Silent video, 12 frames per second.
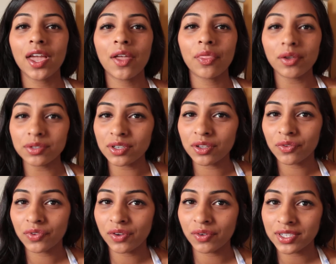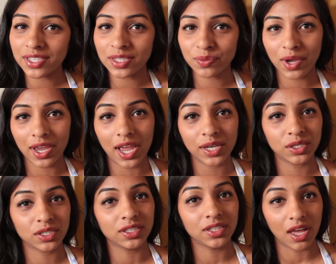those are the few reasons why I
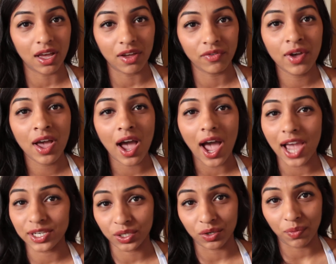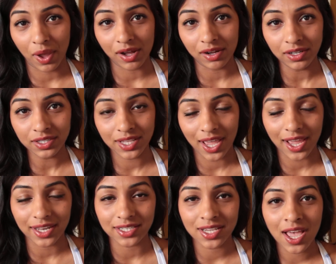just love eyeshadow palettes,
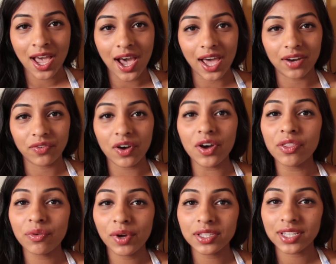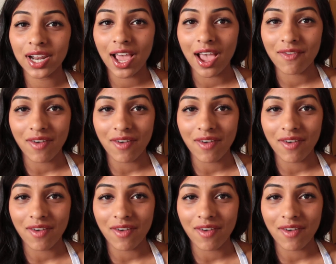and out of all the ones that I have,